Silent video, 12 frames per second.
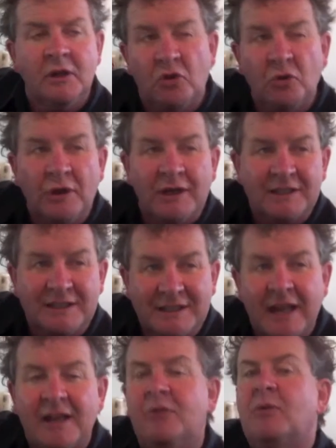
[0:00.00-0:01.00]
doing
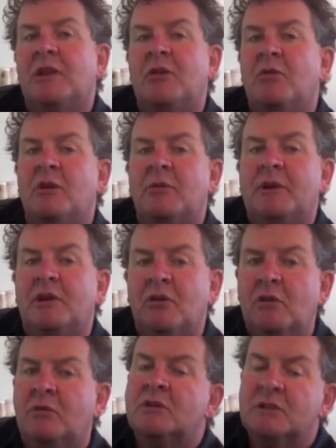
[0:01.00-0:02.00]
exactly what they want to be
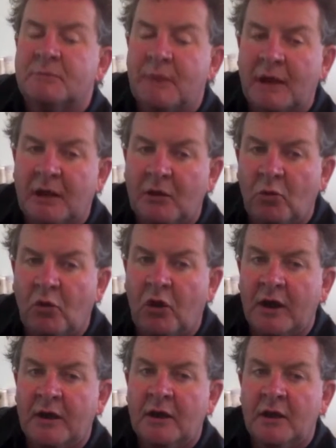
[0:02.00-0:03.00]
doing, which is making
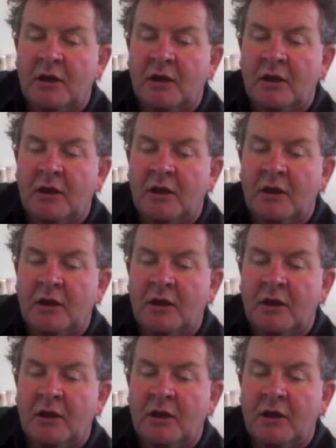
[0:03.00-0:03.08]
wine.